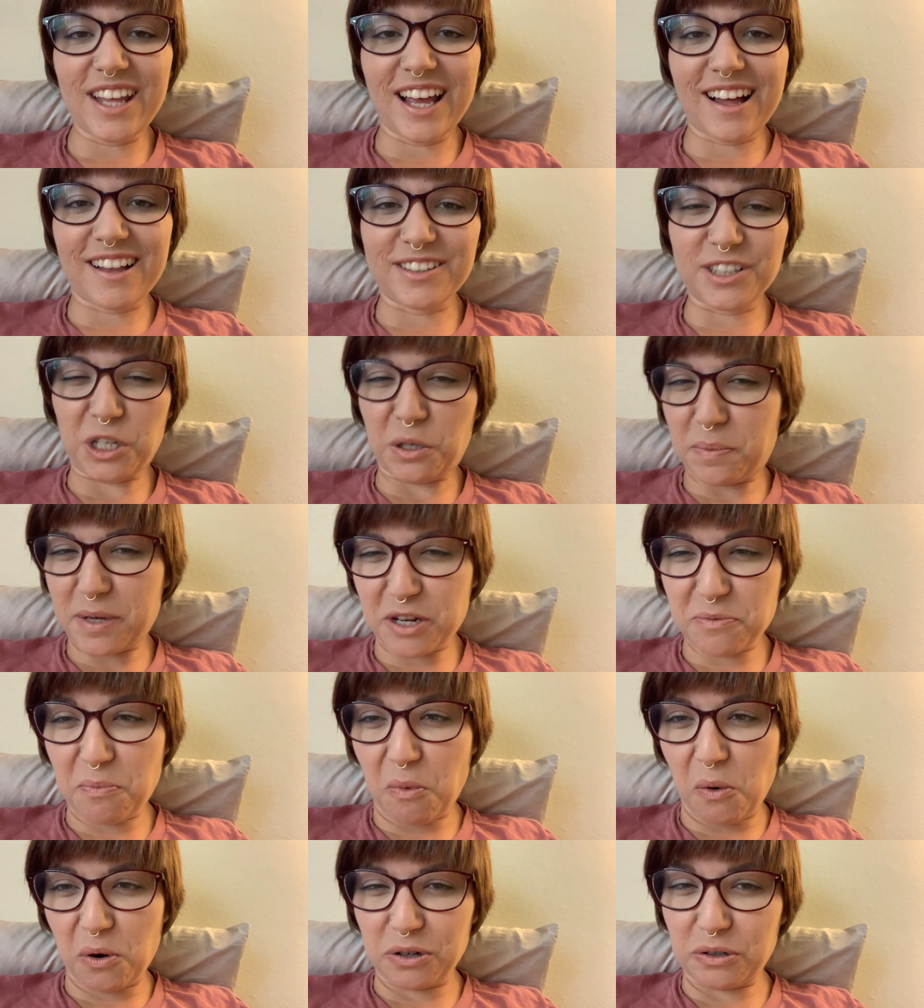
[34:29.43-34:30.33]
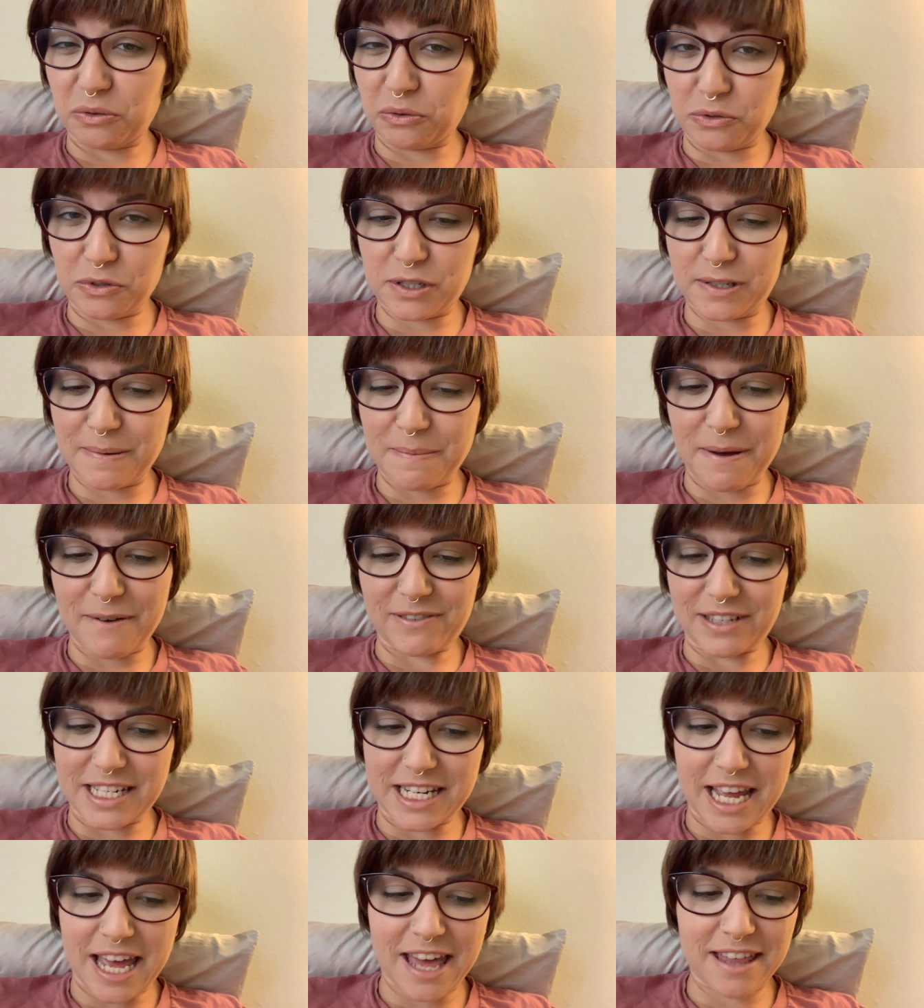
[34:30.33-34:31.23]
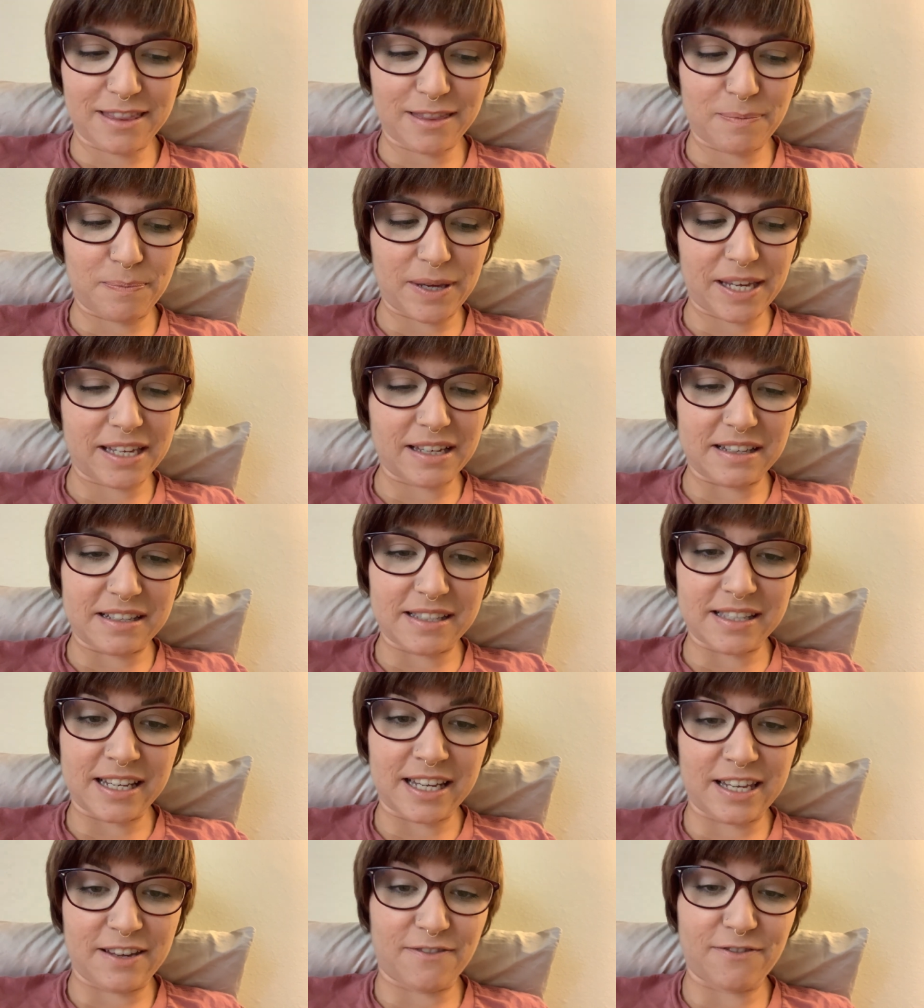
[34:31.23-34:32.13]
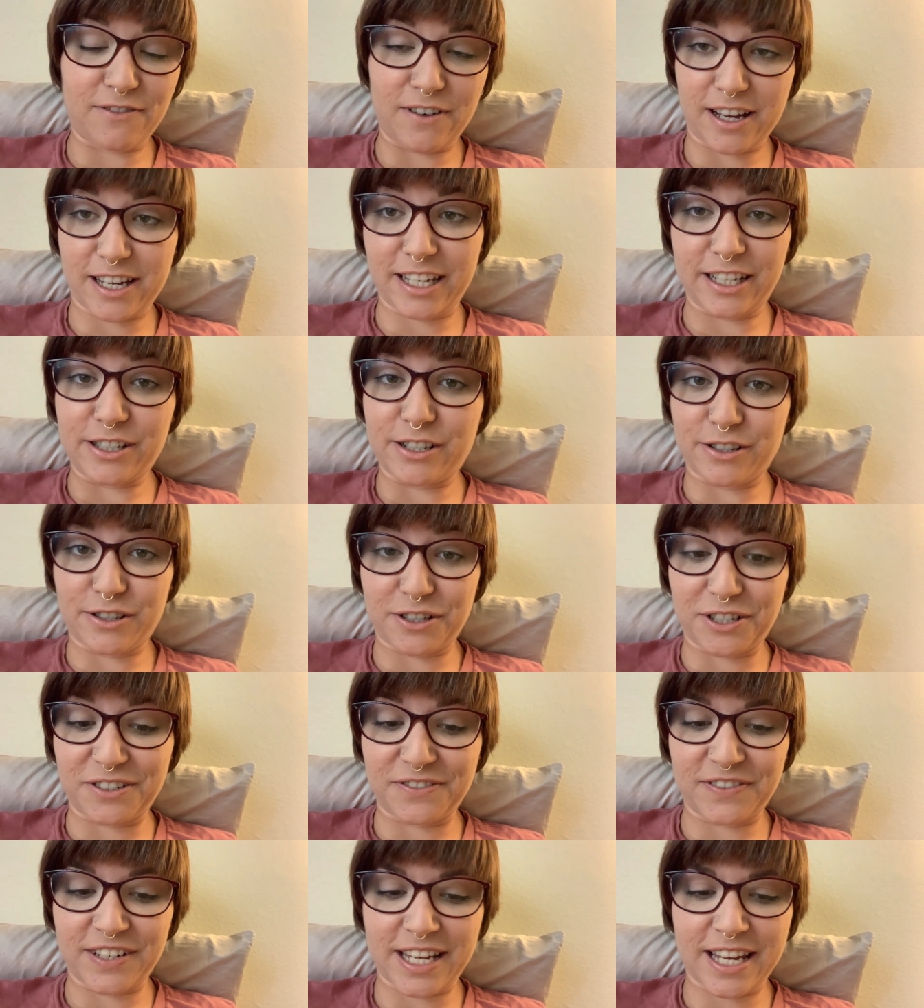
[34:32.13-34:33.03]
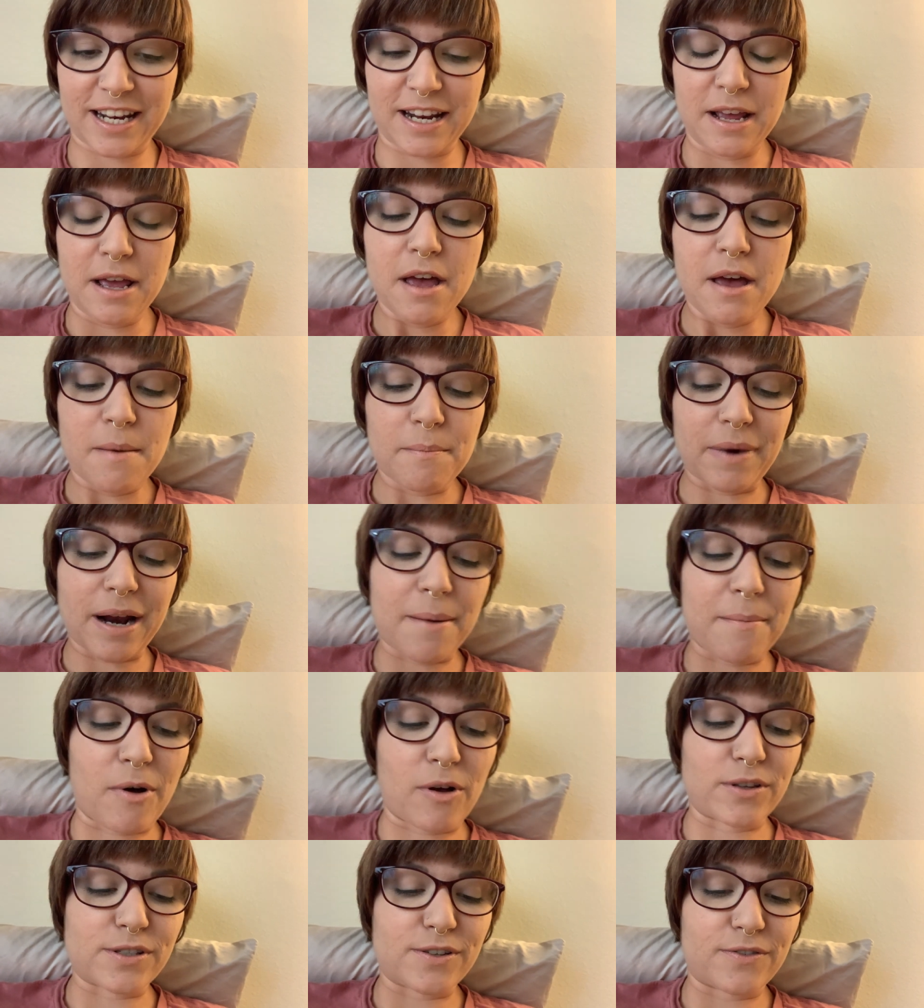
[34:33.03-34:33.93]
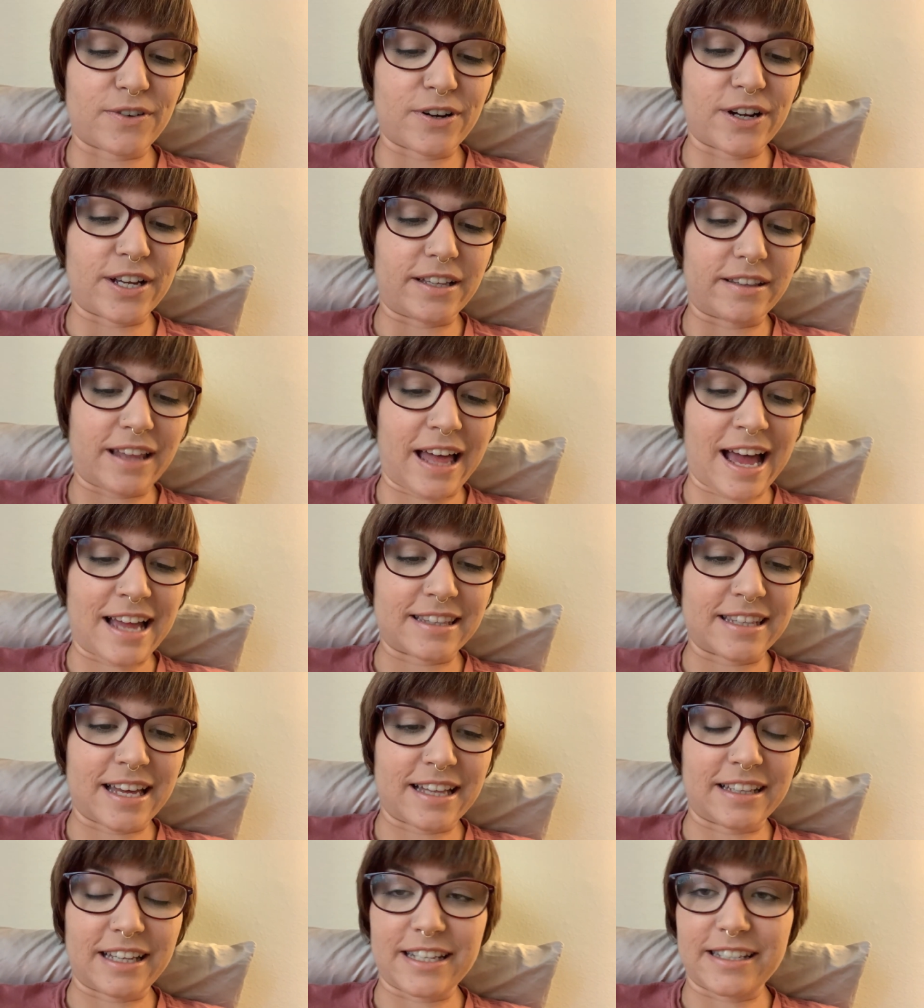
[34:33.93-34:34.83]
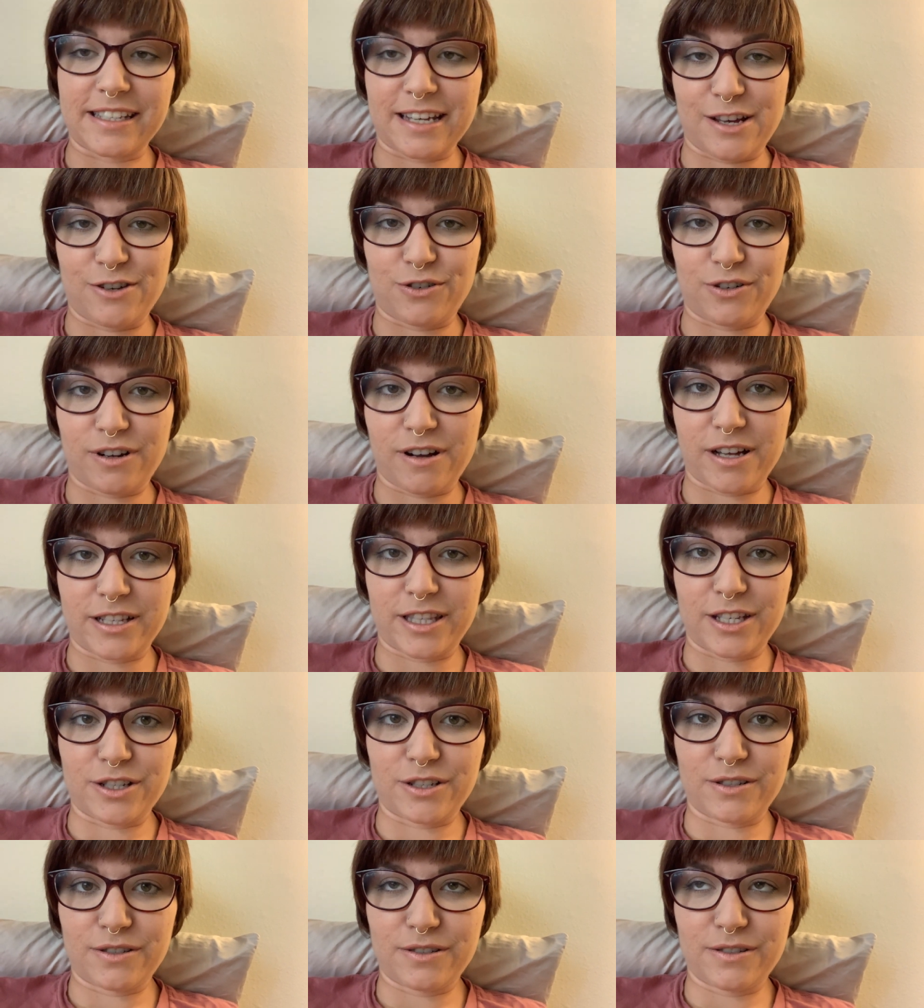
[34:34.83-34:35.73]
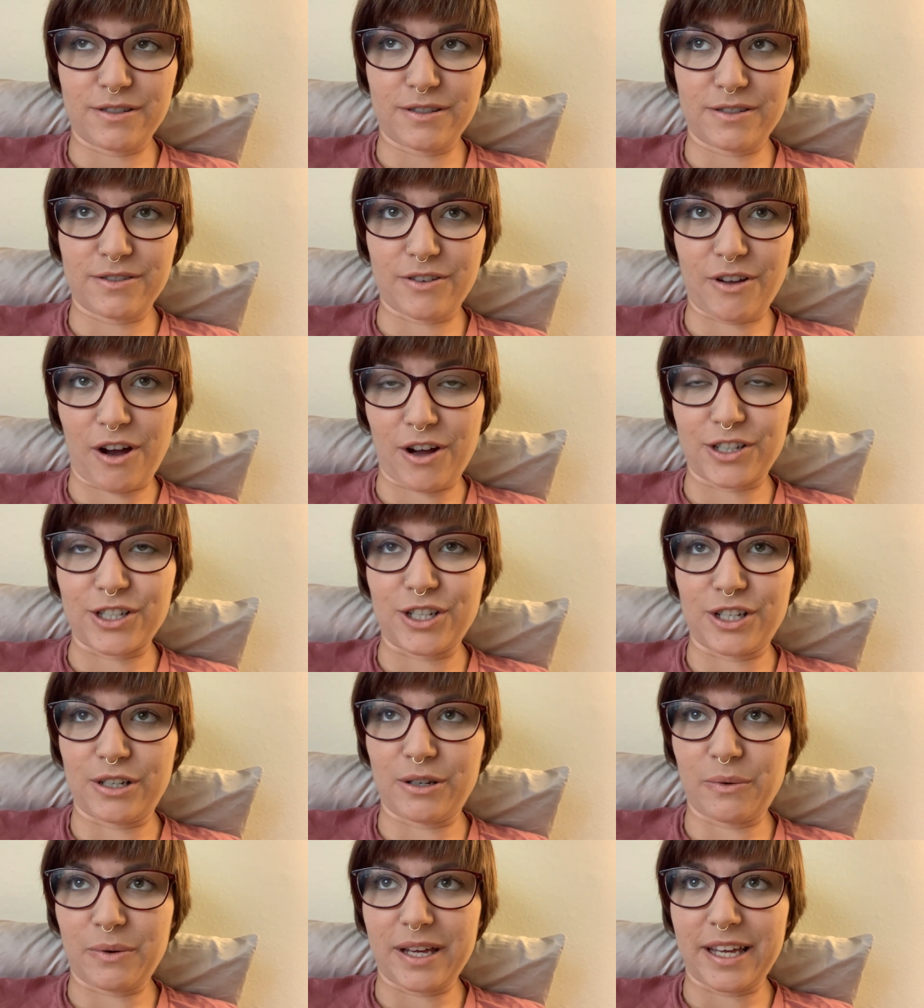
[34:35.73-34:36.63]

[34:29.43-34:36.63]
a little bit more gruesome of a death because he fucking deserved it. But I'm also very glad that Lysandra got the got to do